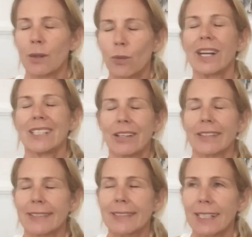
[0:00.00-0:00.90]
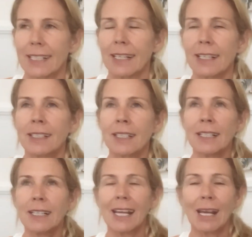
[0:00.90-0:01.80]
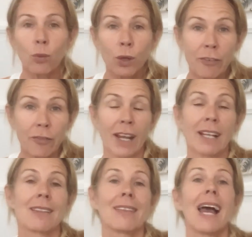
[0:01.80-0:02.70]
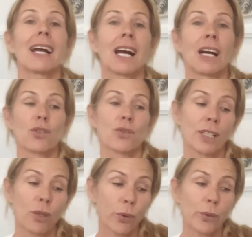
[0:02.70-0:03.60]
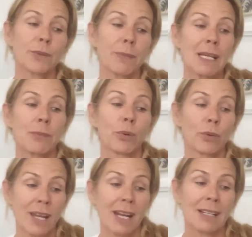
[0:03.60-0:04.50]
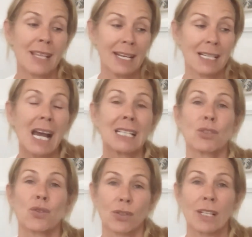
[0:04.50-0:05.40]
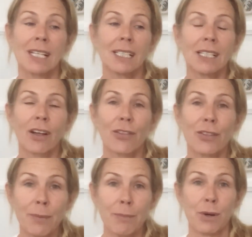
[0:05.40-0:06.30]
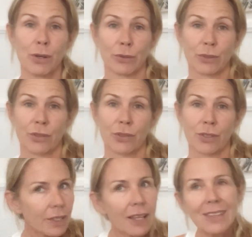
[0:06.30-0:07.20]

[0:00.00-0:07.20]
where you can see it, it will affect that country, those people there in that country the most.